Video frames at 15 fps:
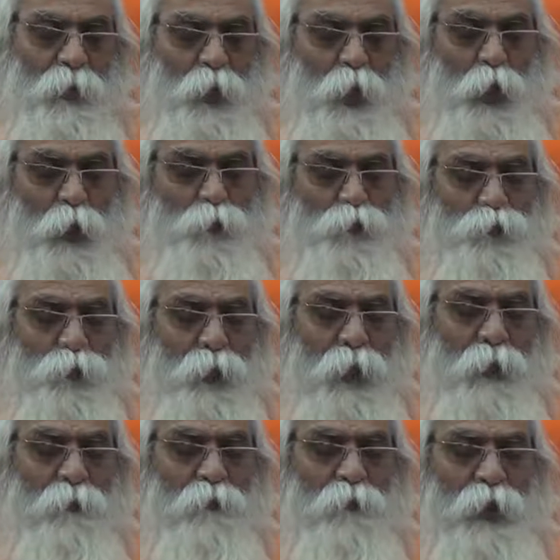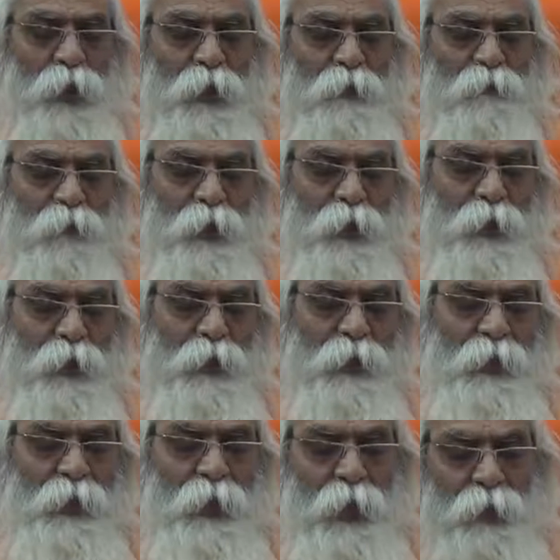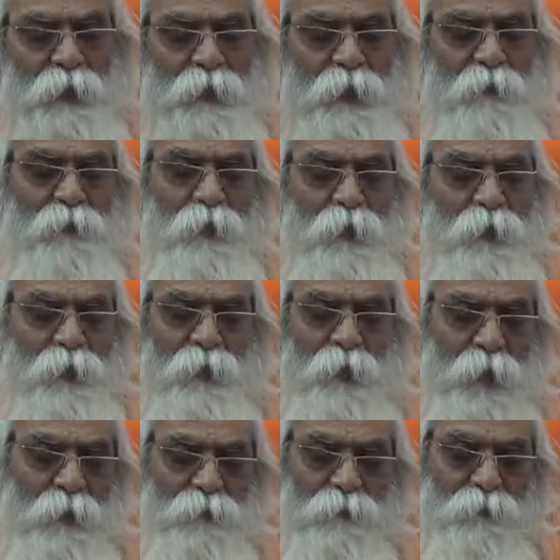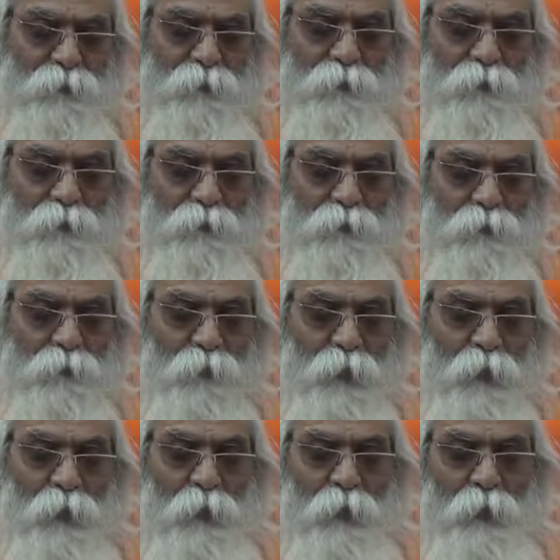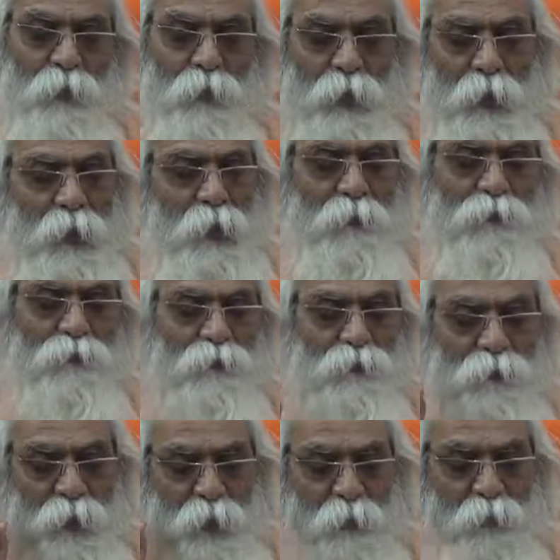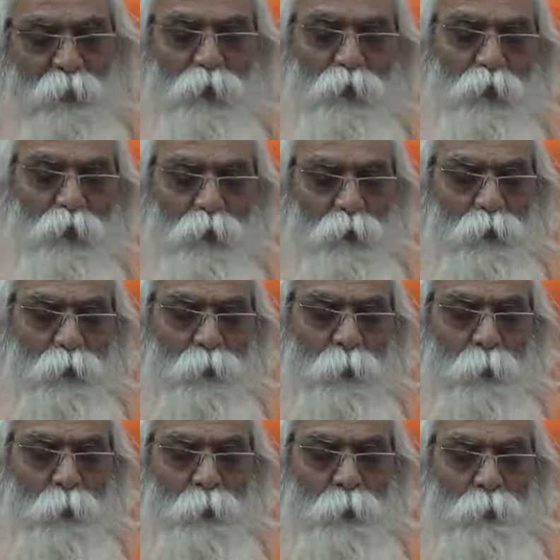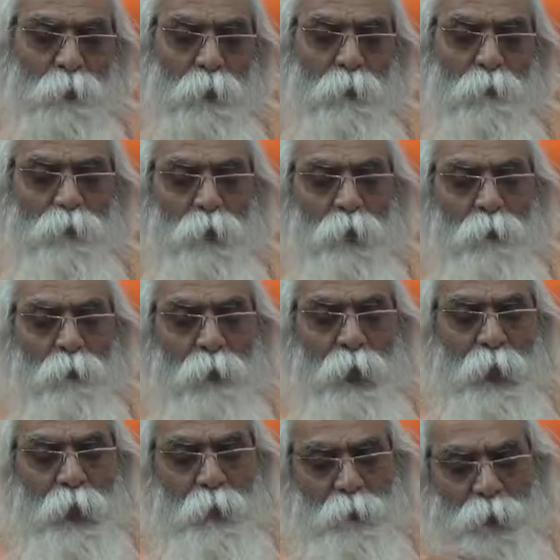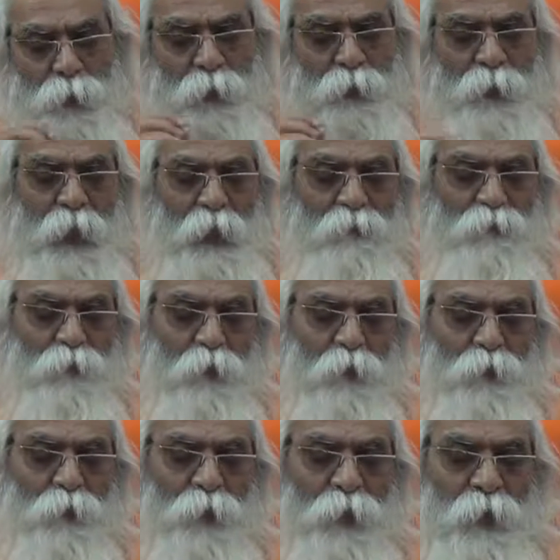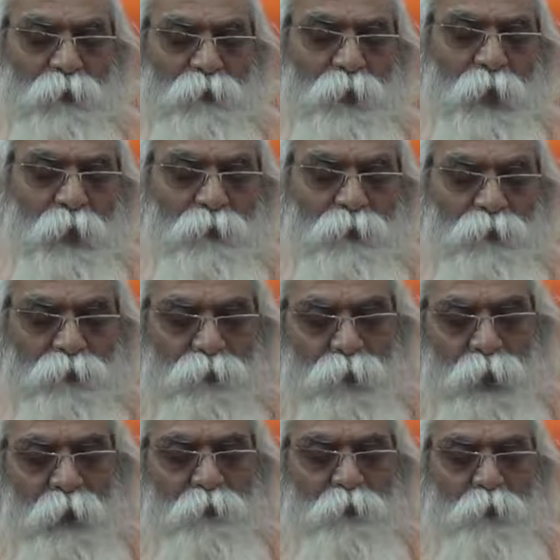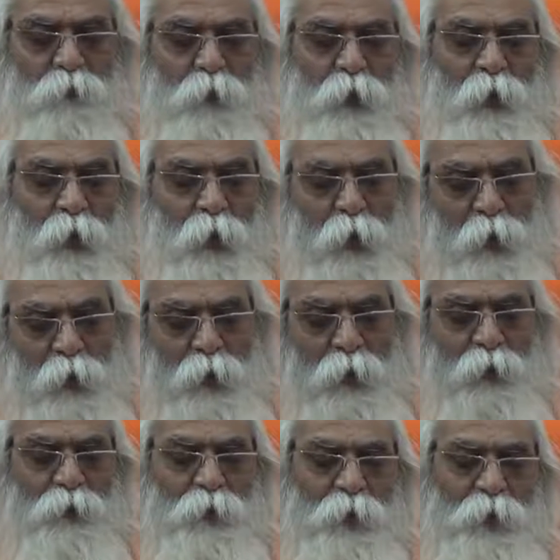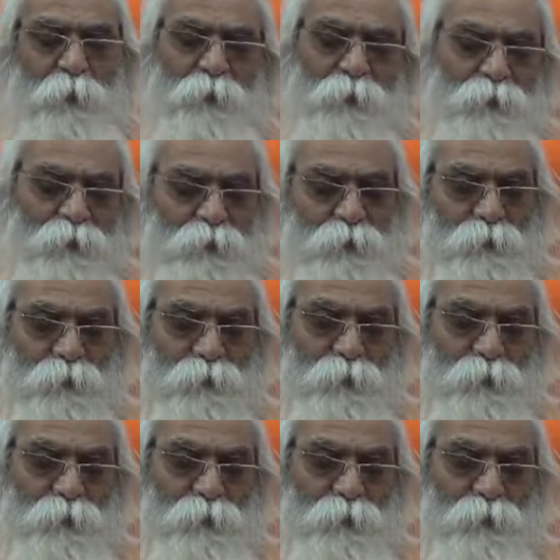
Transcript: If the very, very light awakeness can save you from every type of dangerous, fearful, horror dreams,